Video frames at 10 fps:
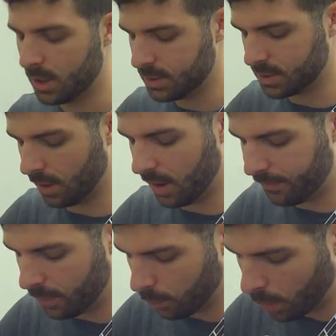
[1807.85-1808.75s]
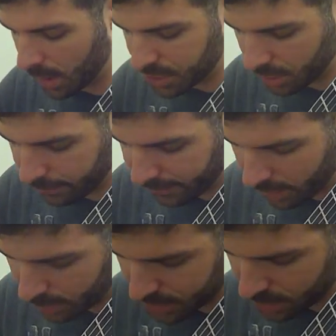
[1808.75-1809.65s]
So if you're watching your
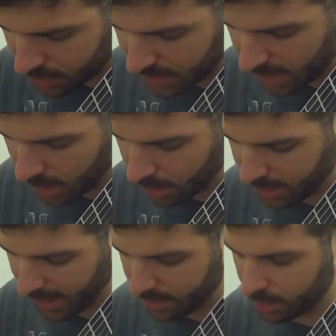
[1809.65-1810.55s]
fingers and you're saying, okay,